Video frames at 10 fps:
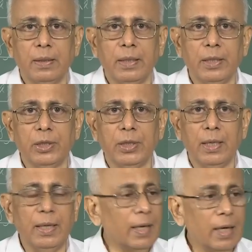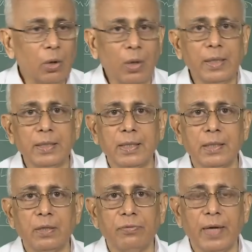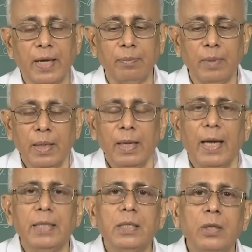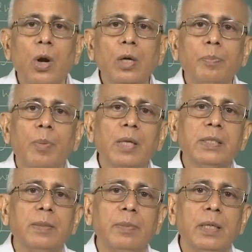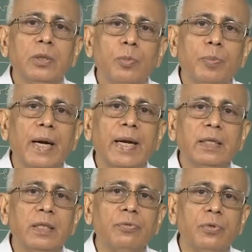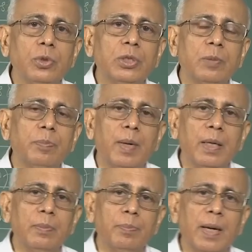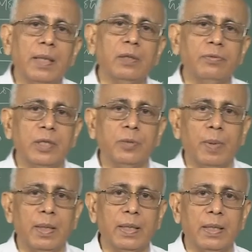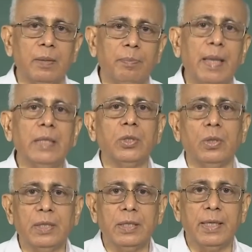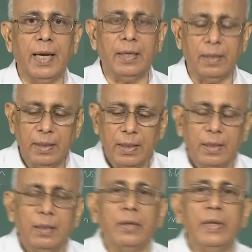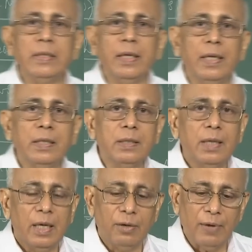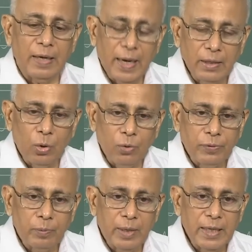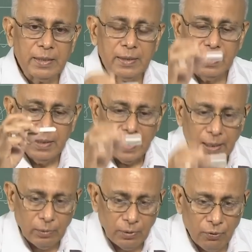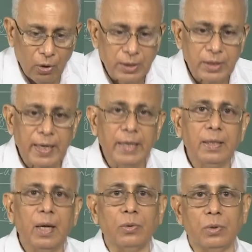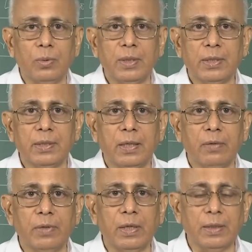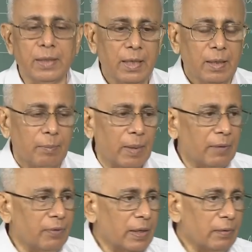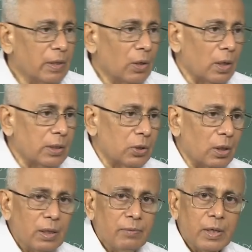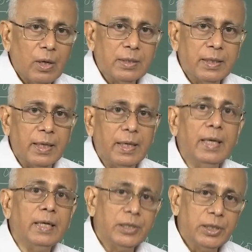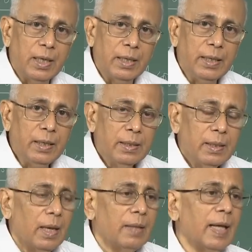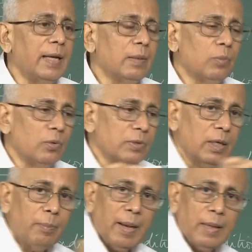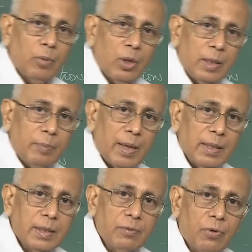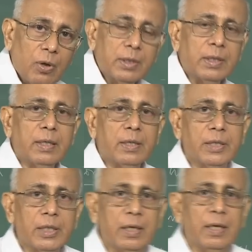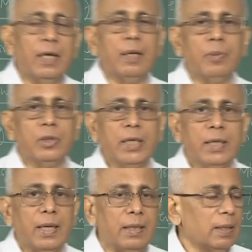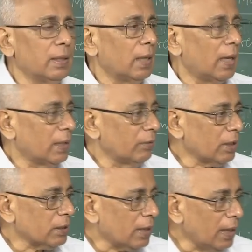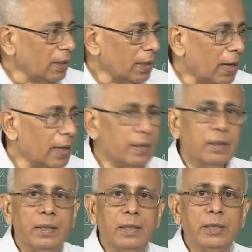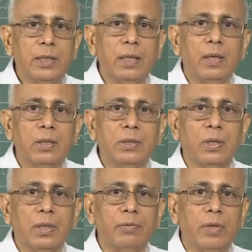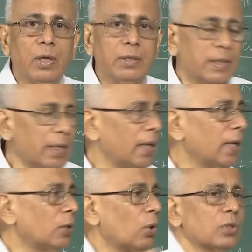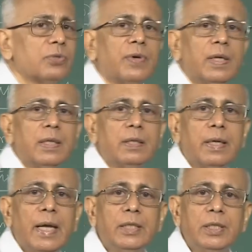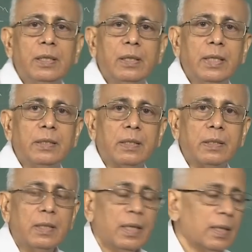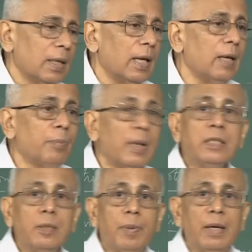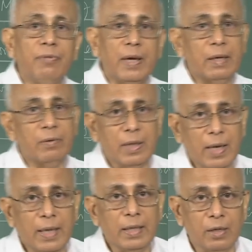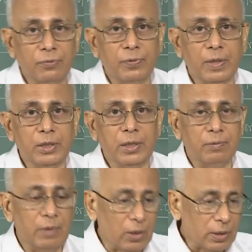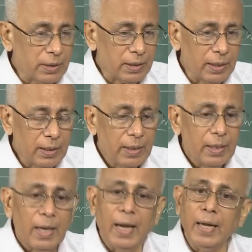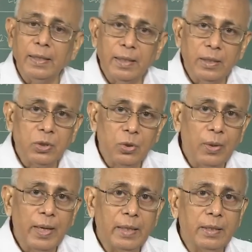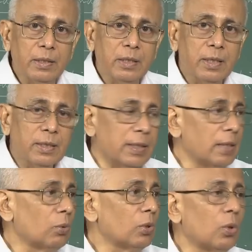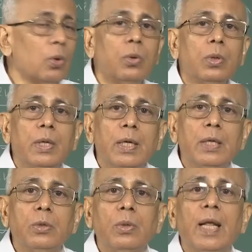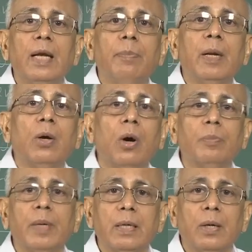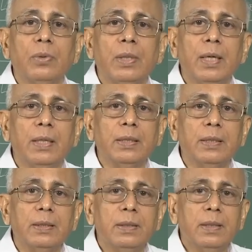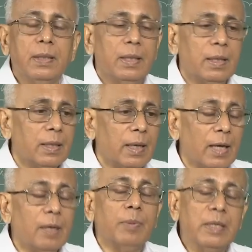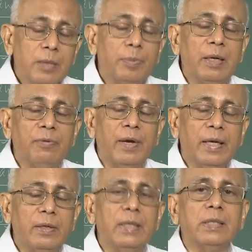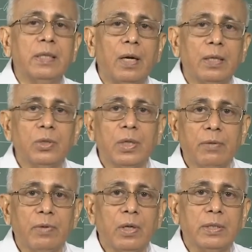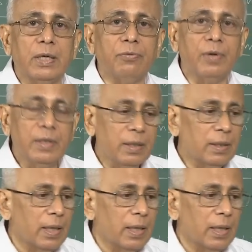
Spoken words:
initially and at all instants of time. It is not possible to predict the future path of this particle based on this data. The reason is, if I let go from rest, it will fall straight down towards the center of the earth, but if I give it a horizontal velocity initially, then it moves in a parabolic path and falls in a trajectory like a projectile. I give it a slightly higher initial horizontal velocity, it goes further, the range increases. In principle, if I give it a high enough initial velocity and there is no air resistance, it would go into an elliptic orbit around the earth, and in principle if I increase the horizontal velocity further,